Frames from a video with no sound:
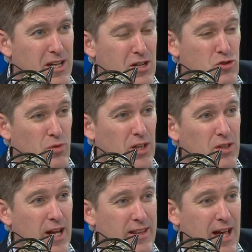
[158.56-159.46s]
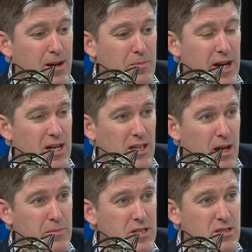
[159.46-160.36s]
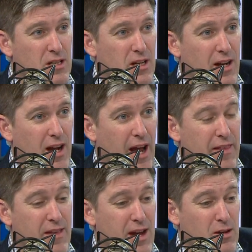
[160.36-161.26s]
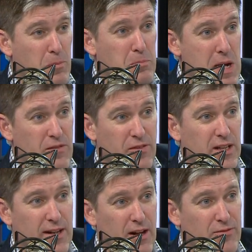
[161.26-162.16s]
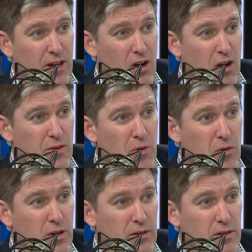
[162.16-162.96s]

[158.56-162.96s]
get drilled like that by Columbus, and then you beat Philadelphia on the road.